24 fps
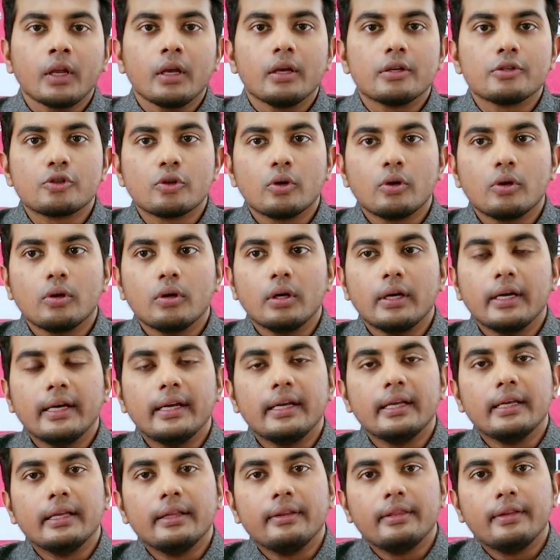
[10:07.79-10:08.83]
So
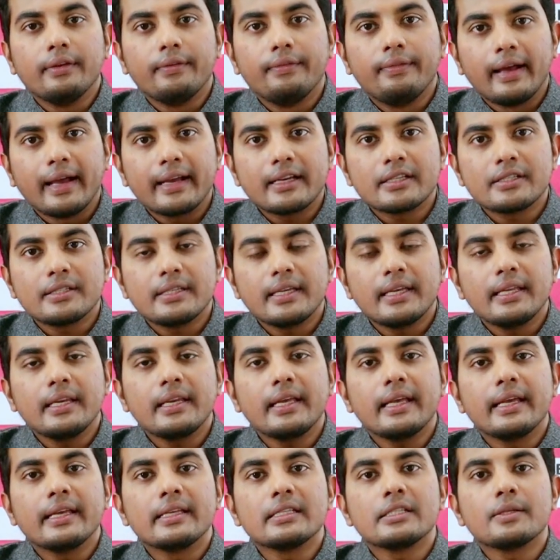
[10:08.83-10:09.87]
the vaccine
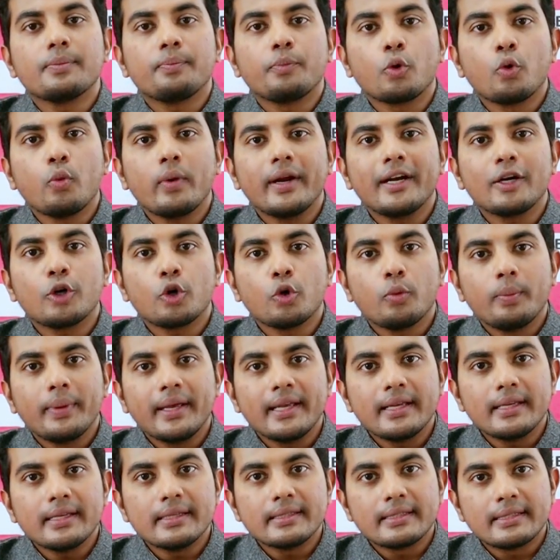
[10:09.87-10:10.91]
is proven to
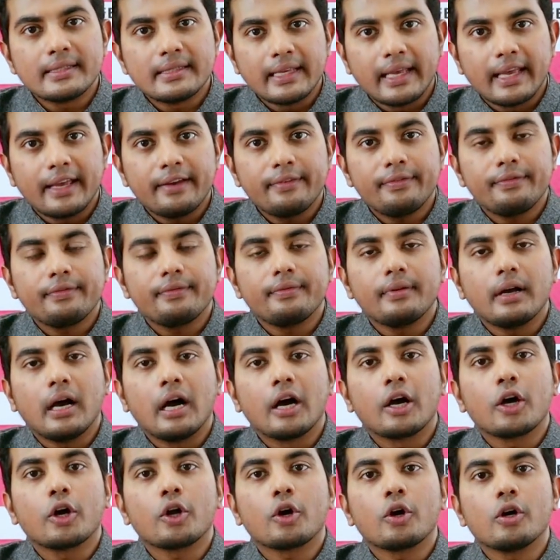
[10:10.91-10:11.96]
be safe
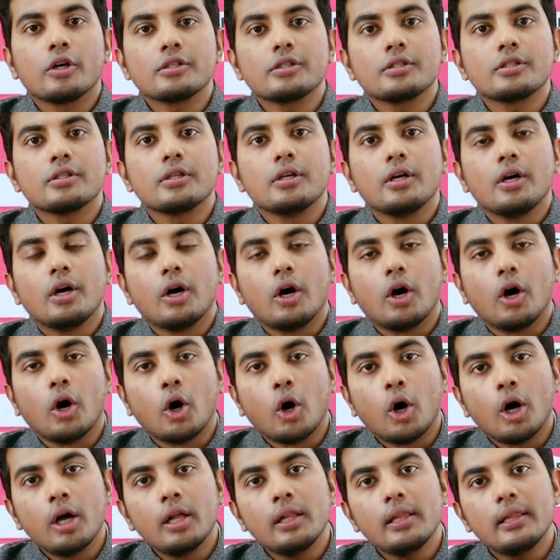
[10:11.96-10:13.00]
across
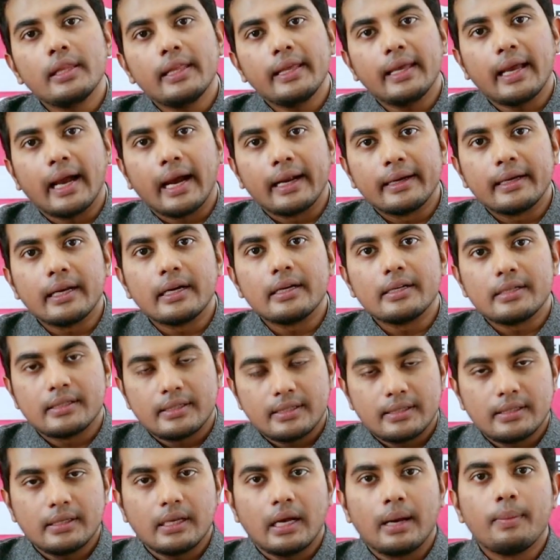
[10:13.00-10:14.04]
all the
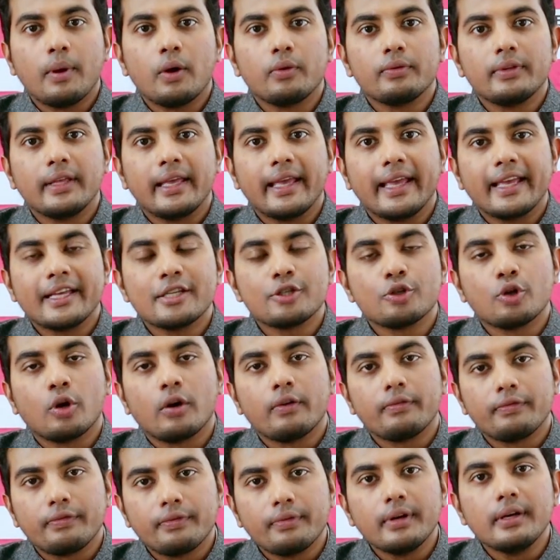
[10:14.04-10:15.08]
adults above the age
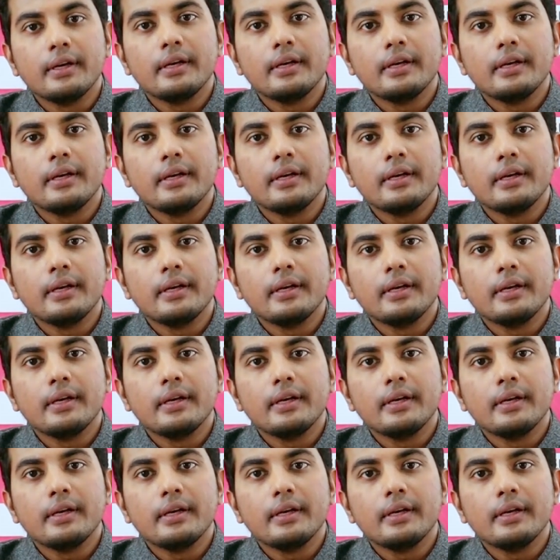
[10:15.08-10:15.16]
of